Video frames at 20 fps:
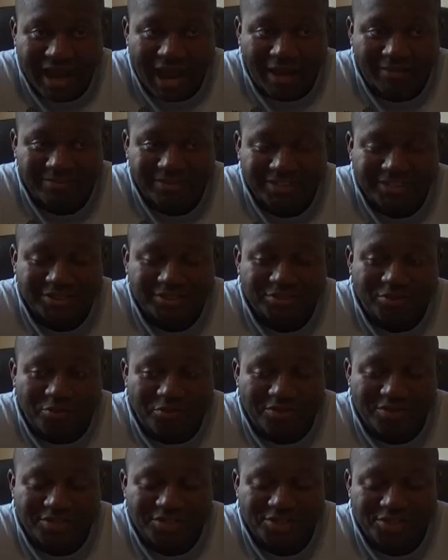I'm still
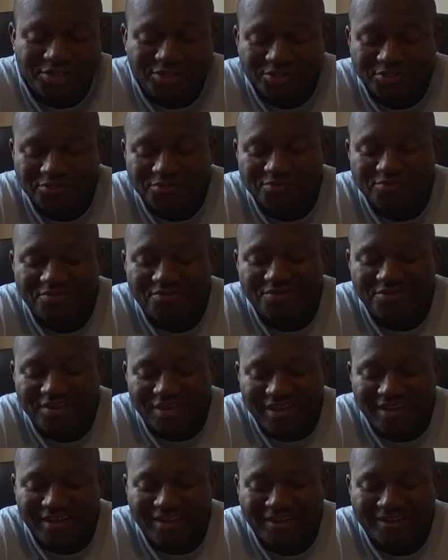going to do
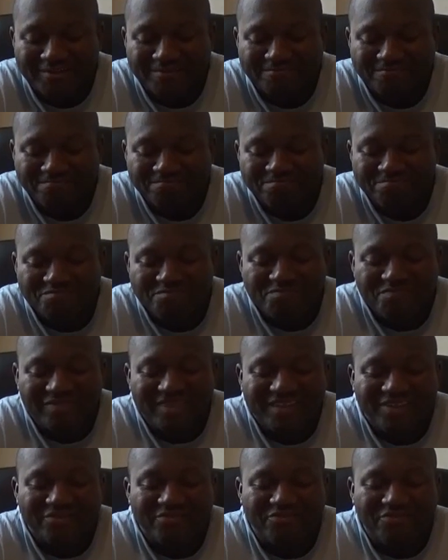the
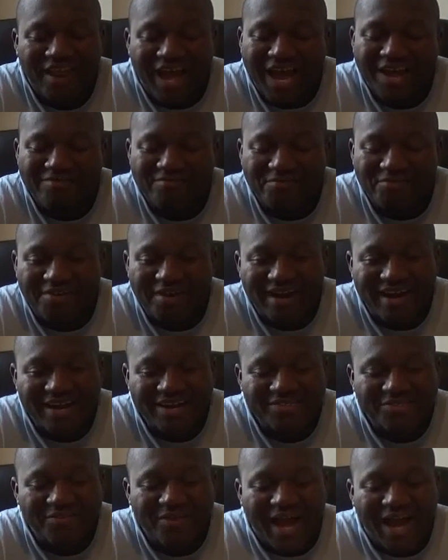
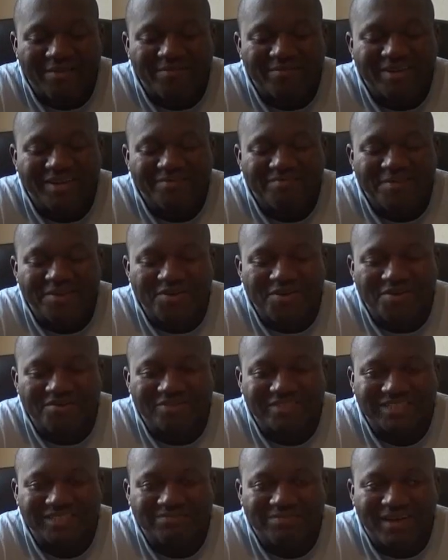flyboarding, though I'm a little bit
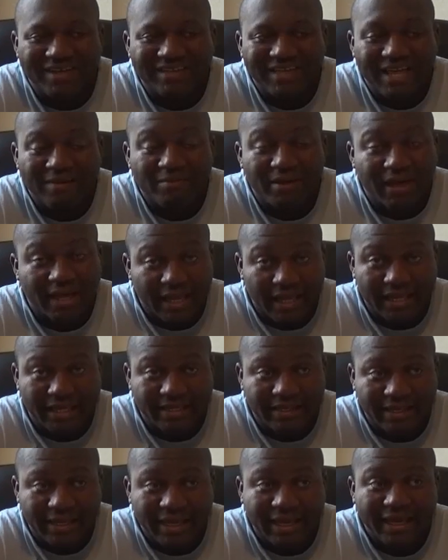nervous about that, but
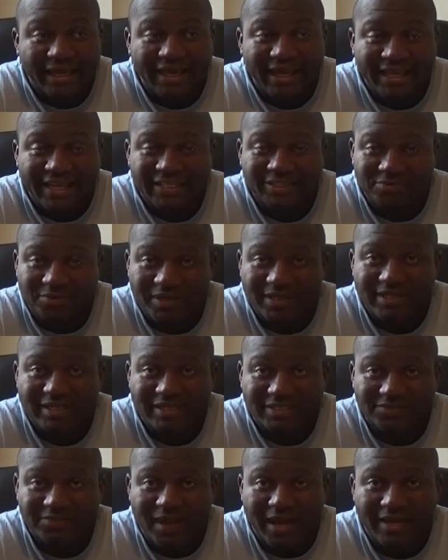hey, it is what it
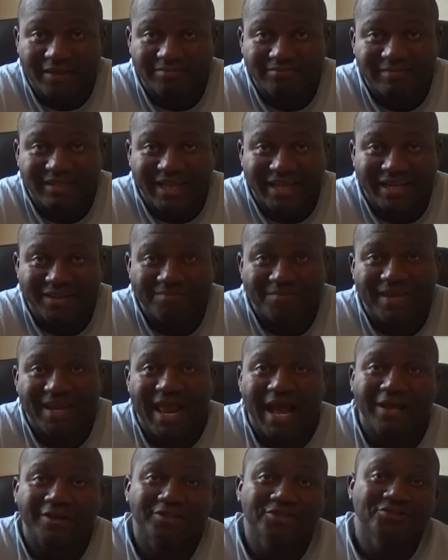is, right? Get up, get
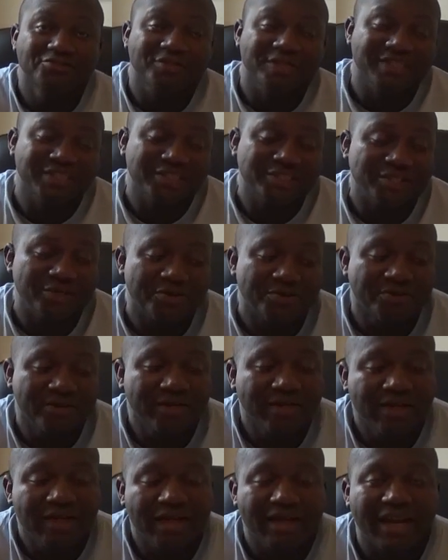out, and do it. So
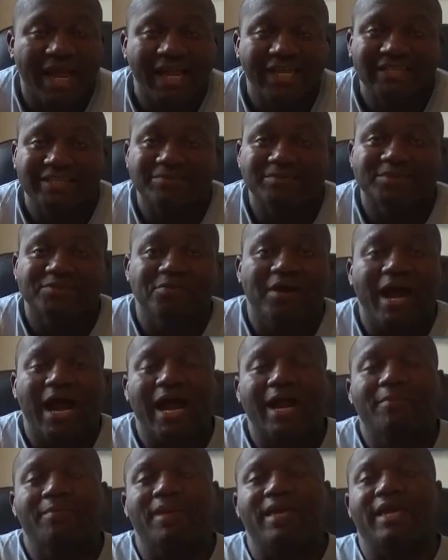like,
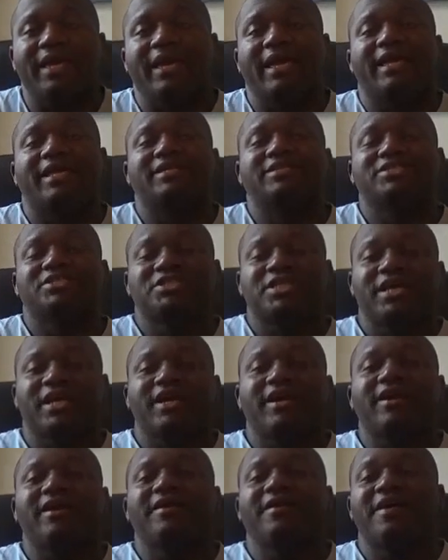subscribe, and
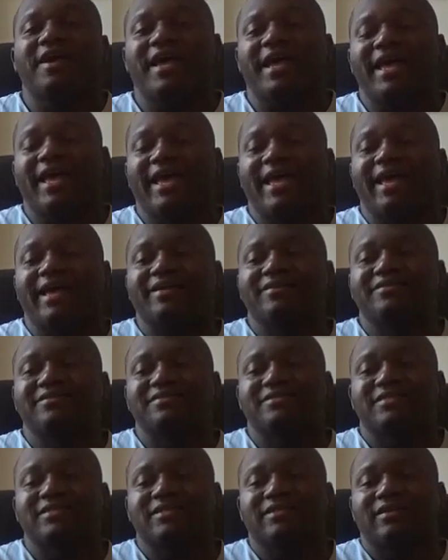share,
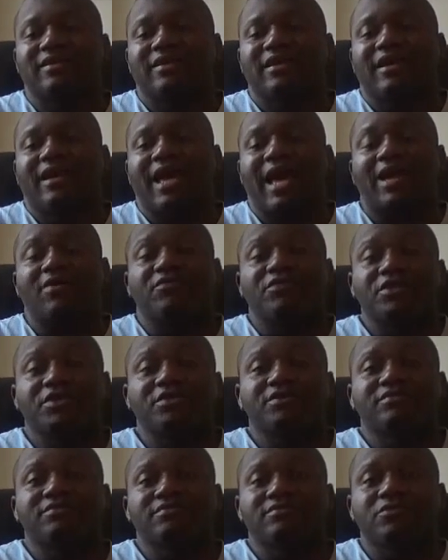and have a
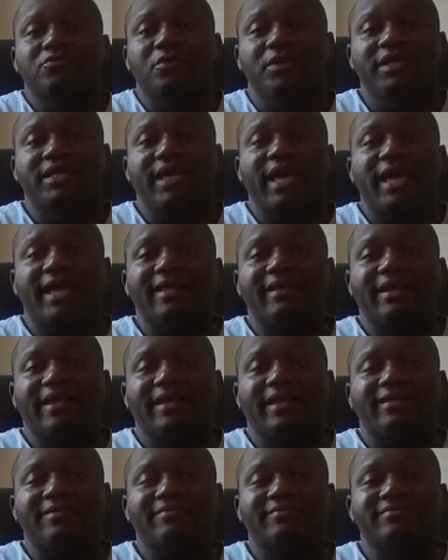good weekend,
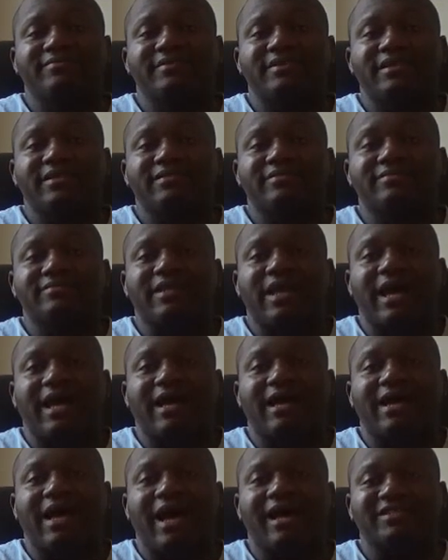and
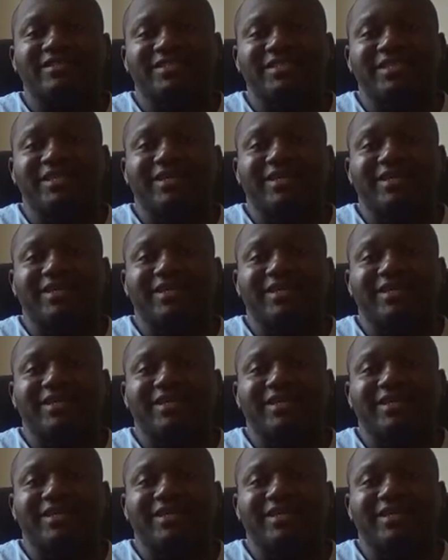I'll see